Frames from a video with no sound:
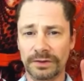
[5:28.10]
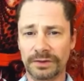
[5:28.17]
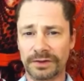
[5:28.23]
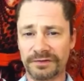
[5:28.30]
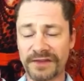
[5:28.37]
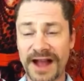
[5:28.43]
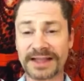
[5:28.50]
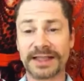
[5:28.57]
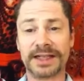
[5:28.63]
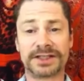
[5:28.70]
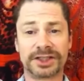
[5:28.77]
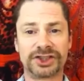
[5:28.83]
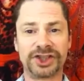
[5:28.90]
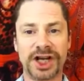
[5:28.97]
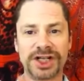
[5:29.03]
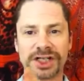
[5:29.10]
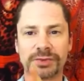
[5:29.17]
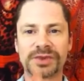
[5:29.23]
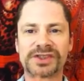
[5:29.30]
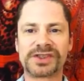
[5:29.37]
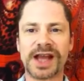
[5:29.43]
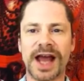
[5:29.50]
the fact that it's exchanging
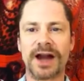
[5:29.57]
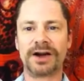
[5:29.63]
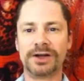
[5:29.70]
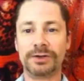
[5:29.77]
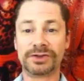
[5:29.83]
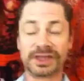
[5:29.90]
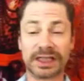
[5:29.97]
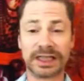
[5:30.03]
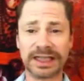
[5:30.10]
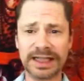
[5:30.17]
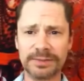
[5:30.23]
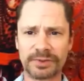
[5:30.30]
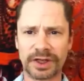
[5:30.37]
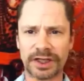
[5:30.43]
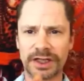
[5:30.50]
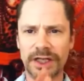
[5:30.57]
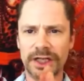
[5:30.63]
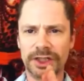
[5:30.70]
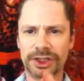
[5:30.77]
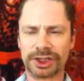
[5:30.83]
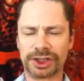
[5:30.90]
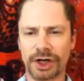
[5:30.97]
with Saturn, who's in Libra,
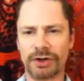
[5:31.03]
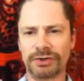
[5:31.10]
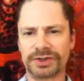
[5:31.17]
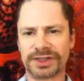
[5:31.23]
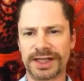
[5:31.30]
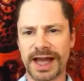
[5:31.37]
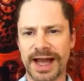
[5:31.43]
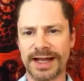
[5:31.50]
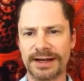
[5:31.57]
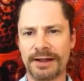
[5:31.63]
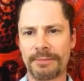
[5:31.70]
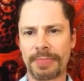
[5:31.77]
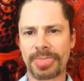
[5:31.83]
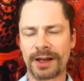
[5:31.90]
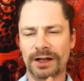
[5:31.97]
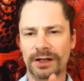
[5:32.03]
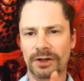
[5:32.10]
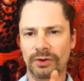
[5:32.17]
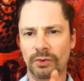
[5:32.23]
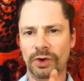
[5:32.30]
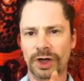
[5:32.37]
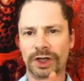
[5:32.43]
shows that
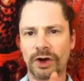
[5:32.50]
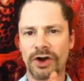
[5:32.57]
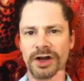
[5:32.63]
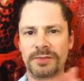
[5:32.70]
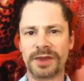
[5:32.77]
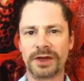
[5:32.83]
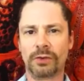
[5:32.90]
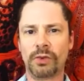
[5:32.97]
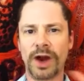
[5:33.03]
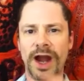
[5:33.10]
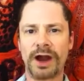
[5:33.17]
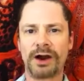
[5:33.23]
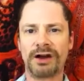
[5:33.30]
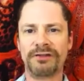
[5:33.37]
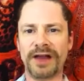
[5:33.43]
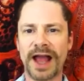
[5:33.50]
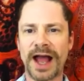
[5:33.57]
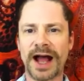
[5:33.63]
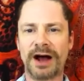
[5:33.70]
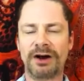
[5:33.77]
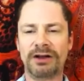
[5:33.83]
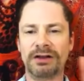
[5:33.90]
we're going to be aware of
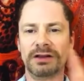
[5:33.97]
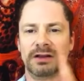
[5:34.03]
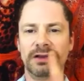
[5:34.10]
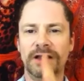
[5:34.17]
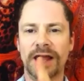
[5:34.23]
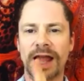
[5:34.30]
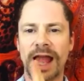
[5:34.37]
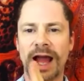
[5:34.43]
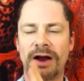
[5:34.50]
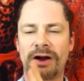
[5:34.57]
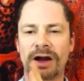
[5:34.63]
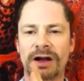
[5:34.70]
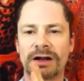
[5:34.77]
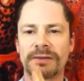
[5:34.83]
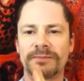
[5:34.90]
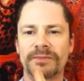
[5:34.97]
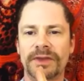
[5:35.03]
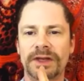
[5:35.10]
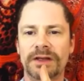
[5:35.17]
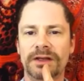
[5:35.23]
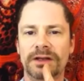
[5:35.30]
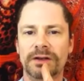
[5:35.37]
how our
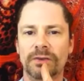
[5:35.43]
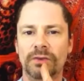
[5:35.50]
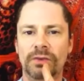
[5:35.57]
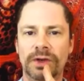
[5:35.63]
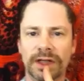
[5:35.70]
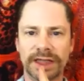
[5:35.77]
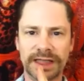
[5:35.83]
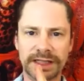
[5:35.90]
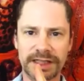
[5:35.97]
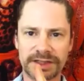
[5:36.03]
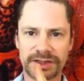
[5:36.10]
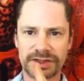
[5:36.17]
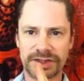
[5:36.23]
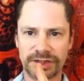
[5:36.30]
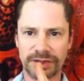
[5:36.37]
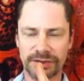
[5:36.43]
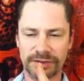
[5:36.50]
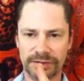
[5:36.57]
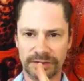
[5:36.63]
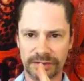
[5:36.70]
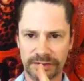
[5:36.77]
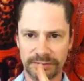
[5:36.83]
willingness
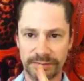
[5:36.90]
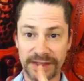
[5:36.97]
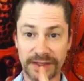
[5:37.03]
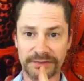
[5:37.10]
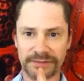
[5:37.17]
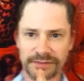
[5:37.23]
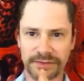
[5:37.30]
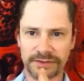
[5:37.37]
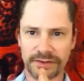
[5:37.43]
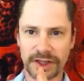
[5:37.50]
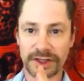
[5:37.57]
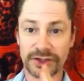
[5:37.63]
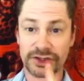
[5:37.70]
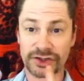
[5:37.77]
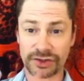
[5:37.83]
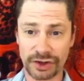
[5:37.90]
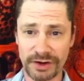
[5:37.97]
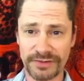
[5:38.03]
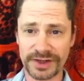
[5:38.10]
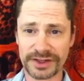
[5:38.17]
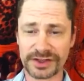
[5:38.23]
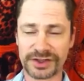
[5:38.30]
to be of
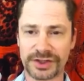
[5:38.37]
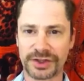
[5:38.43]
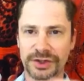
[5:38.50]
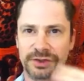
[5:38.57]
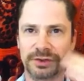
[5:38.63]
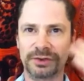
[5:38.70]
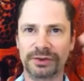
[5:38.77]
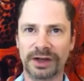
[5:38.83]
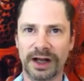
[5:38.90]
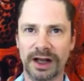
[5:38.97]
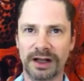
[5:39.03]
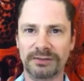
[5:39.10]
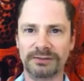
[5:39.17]
service to